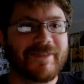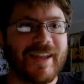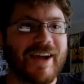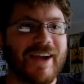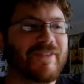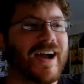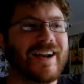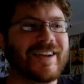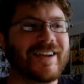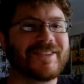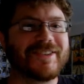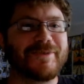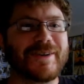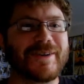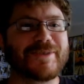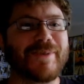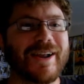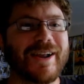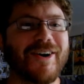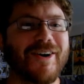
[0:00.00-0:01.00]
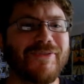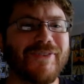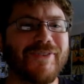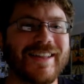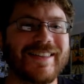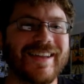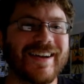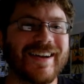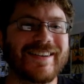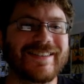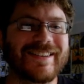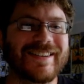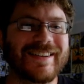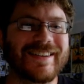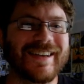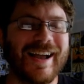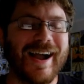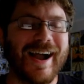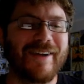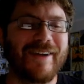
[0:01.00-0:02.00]
I've got it so much, my girlfriend, uh,
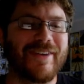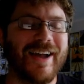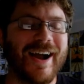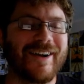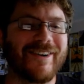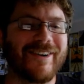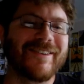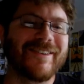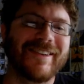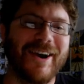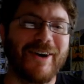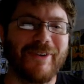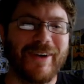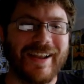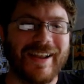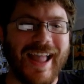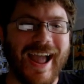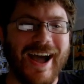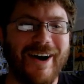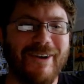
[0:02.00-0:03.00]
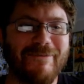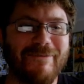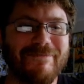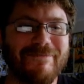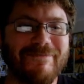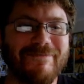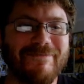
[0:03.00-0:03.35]
uh I've got her going now.